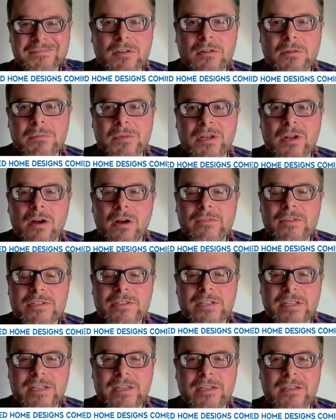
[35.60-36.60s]
I mean,
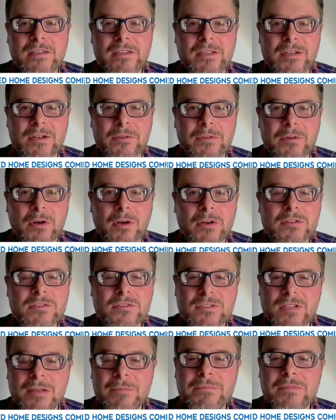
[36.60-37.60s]
obviously, there are
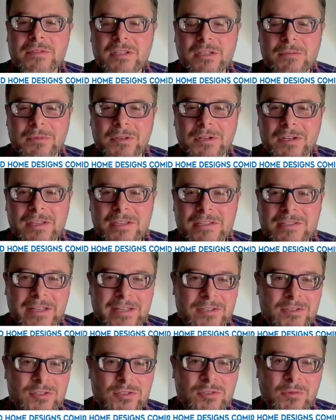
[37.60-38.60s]
some communities
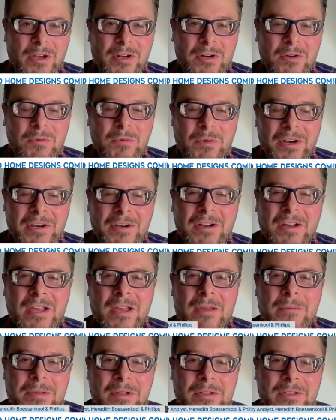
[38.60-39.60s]
like in Toronto where
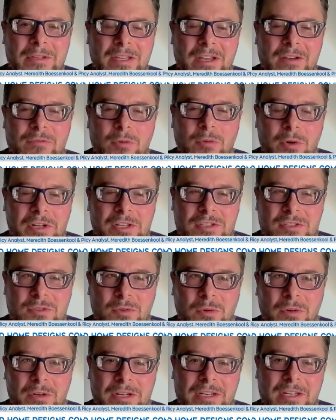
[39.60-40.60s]
building a
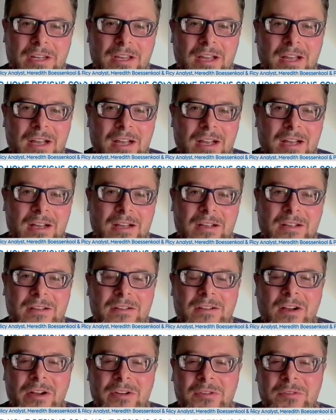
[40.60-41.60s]
40-story
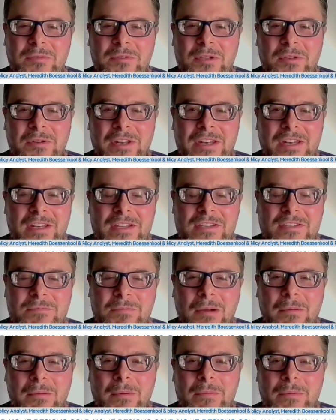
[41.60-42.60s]
condo unit is
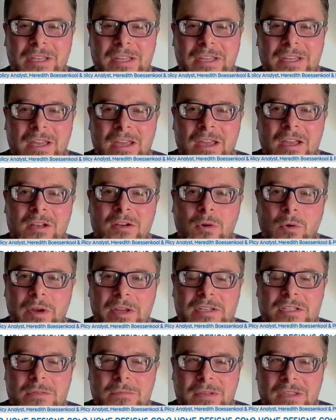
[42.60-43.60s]
probably
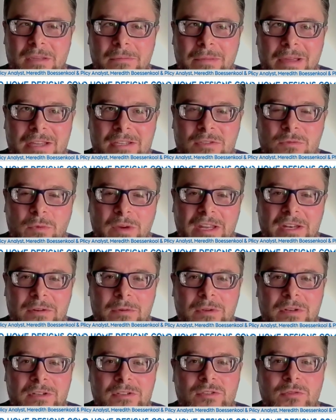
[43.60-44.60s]
going to be the best way
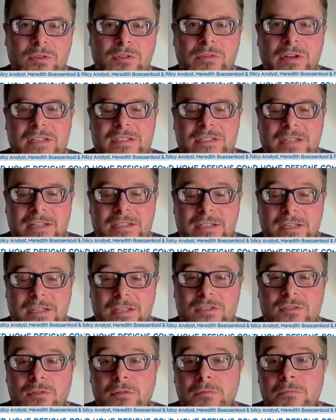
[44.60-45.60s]
to address density
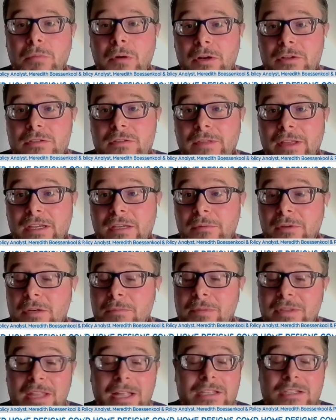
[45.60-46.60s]
in certain parts of that community.
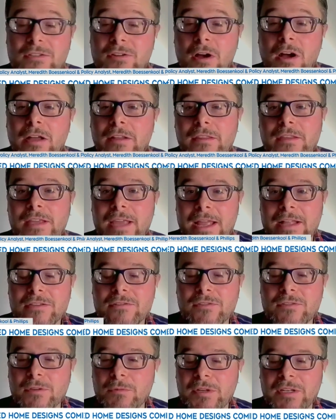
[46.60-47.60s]
But that's not the
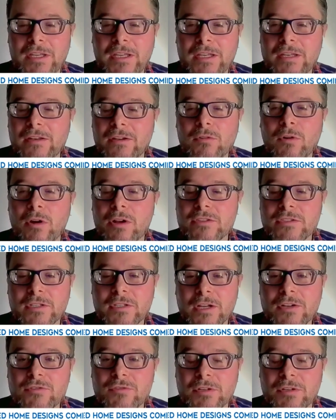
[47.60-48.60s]
answer that we need across the
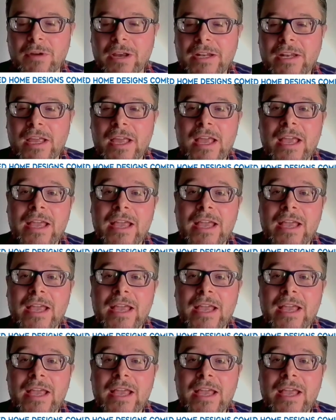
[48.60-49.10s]
country, right?